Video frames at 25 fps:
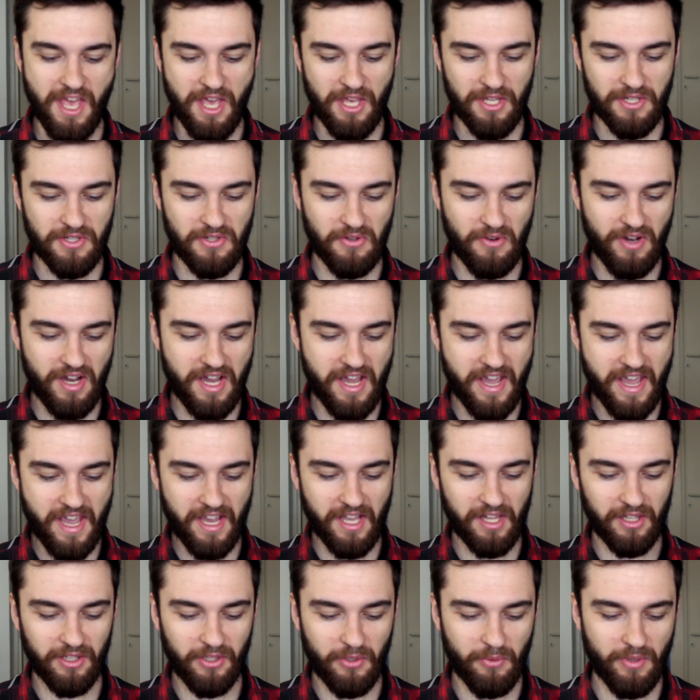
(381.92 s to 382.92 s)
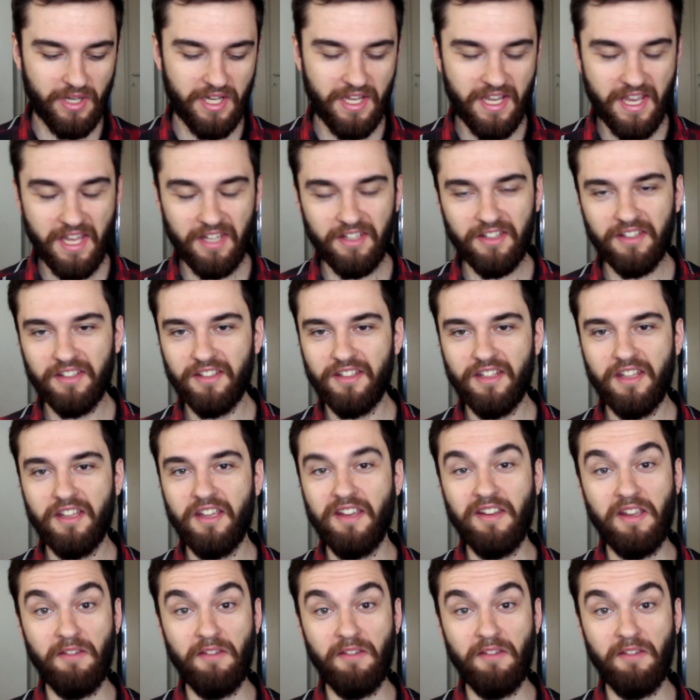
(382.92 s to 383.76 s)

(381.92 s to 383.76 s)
So I haggled away and